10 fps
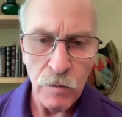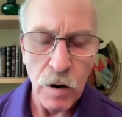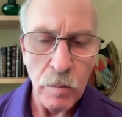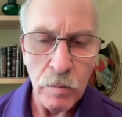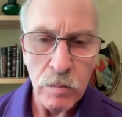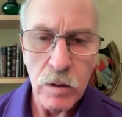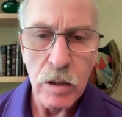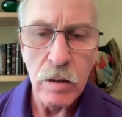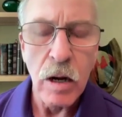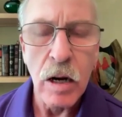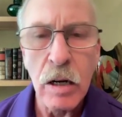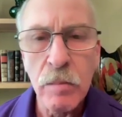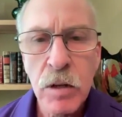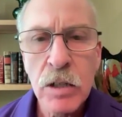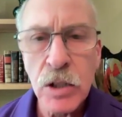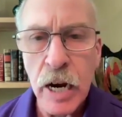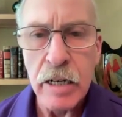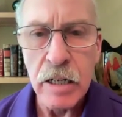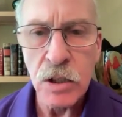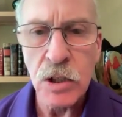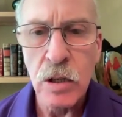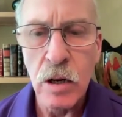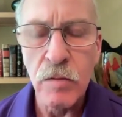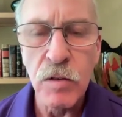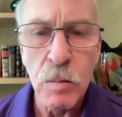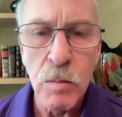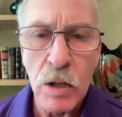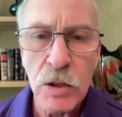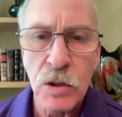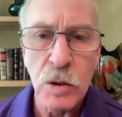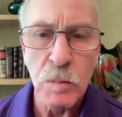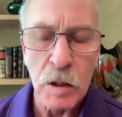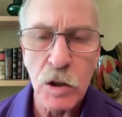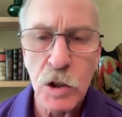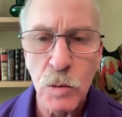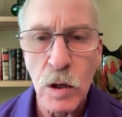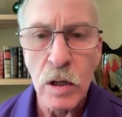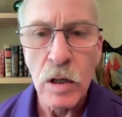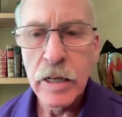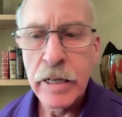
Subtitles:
from the tightness of your muscles because you were